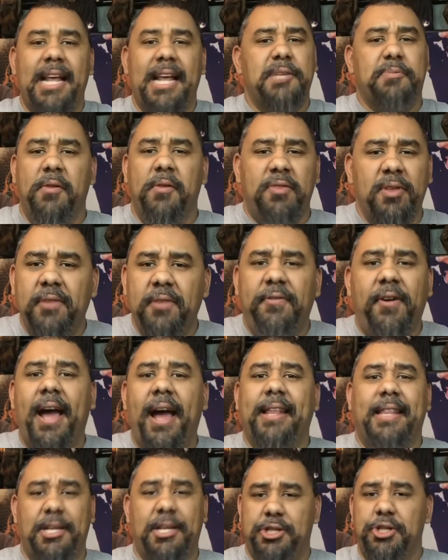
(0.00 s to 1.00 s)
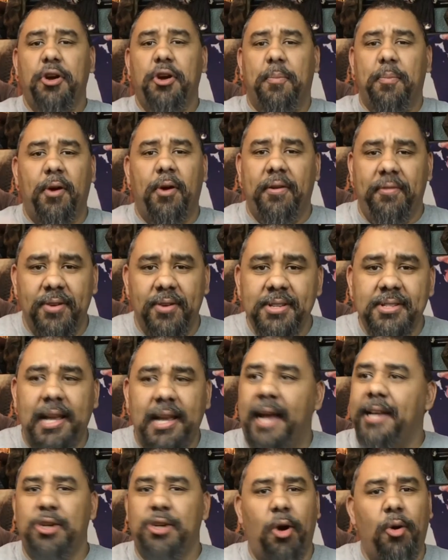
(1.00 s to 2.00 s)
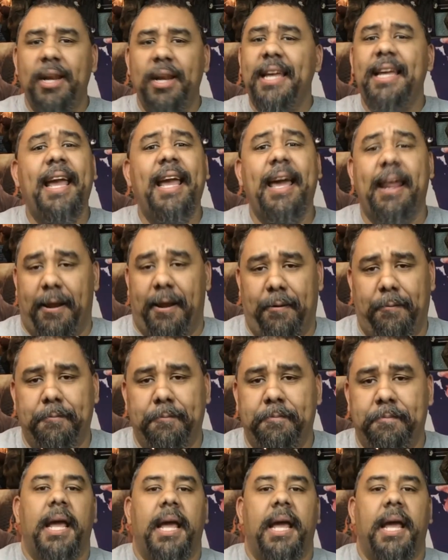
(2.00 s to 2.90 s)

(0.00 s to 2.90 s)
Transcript: And that's perfectly fine. That's your preference. I totally get it.